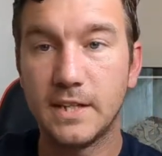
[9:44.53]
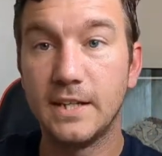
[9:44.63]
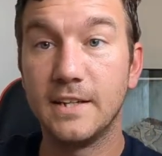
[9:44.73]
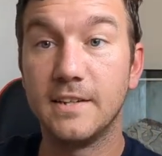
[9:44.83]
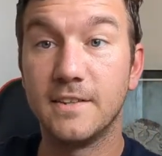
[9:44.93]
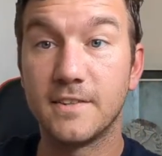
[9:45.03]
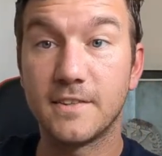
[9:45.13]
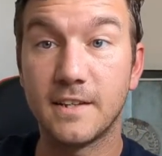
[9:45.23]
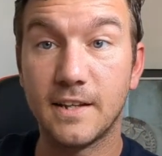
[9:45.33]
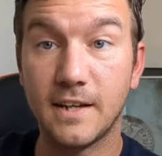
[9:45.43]
is
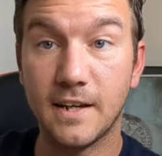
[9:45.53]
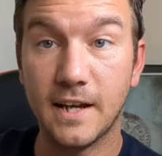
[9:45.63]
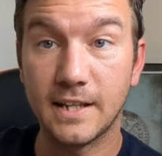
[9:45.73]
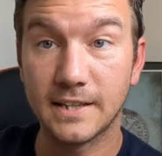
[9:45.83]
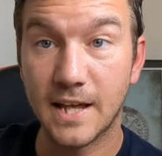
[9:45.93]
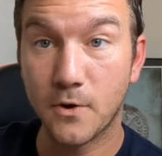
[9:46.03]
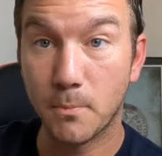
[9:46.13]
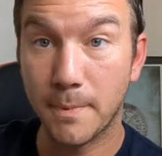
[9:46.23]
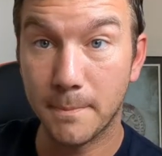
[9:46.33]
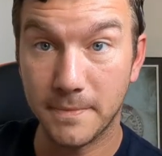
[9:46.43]
a
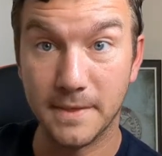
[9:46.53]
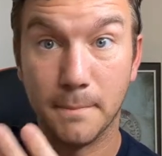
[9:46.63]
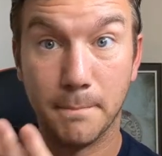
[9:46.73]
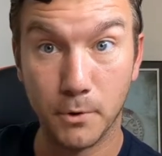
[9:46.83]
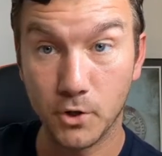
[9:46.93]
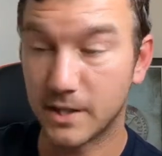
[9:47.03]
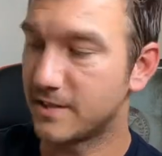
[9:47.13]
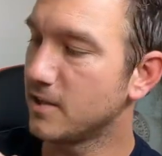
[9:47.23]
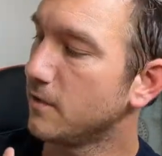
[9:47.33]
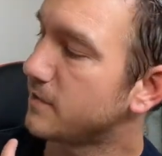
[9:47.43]
leather, the book
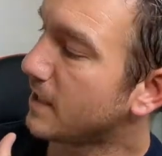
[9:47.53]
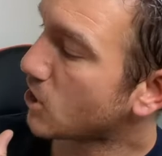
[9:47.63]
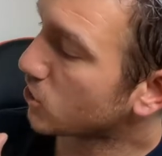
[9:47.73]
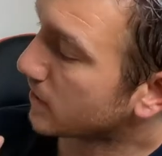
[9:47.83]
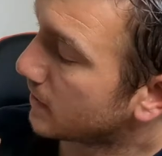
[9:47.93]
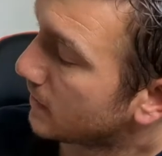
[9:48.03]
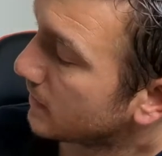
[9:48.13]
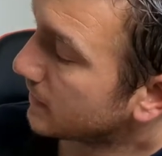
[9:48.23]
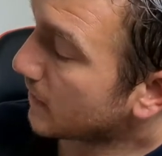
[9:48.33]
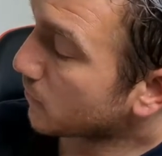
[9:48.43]
itself is actually
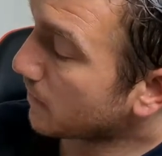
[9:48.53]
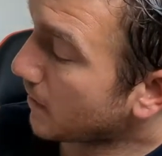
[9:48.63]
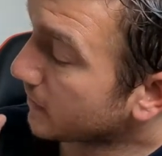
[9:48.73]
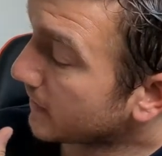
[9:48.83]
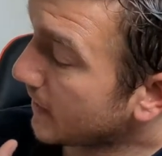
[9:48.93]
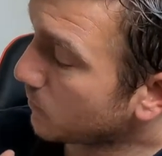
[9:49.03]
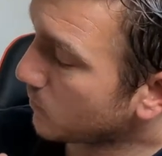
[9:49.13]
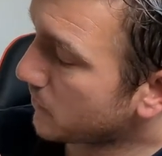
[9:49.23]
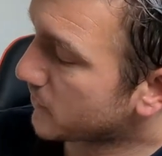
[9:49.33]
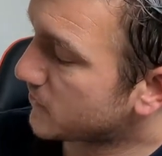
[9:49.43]
leather bound again
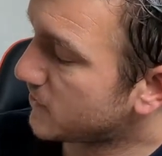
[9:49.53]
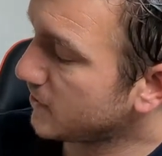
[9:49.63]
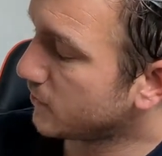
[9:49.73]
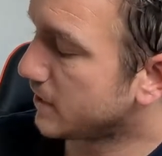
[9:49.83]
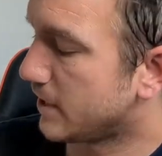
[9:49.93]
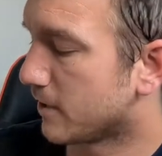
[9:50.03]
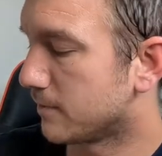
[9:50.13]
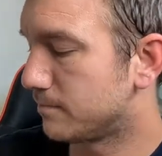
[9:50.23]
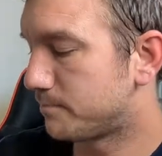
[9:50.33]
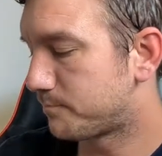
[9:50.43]
with the seal here.
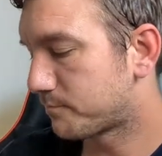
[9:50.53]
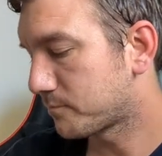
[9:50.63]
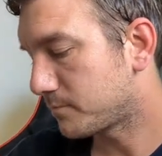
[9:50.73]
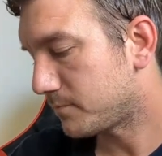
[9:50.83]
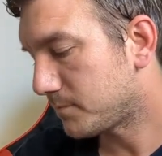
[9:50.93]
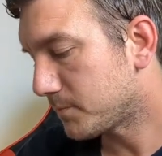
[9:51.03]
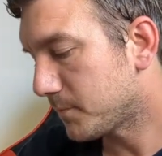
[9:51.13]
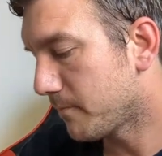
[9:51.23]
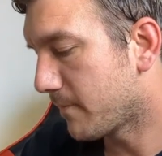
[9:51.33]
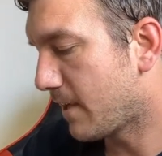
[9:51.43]

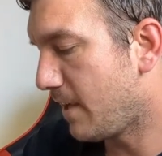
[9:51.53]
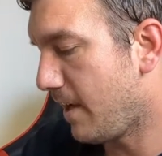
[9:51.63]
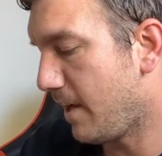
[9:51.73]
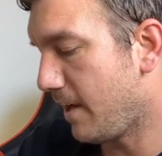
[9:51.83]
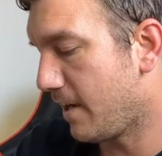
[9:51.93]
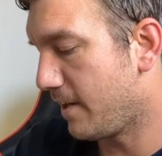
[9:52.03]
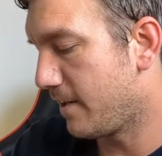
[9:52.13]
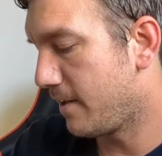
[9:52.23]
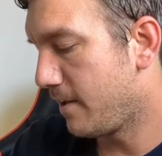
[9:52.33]
And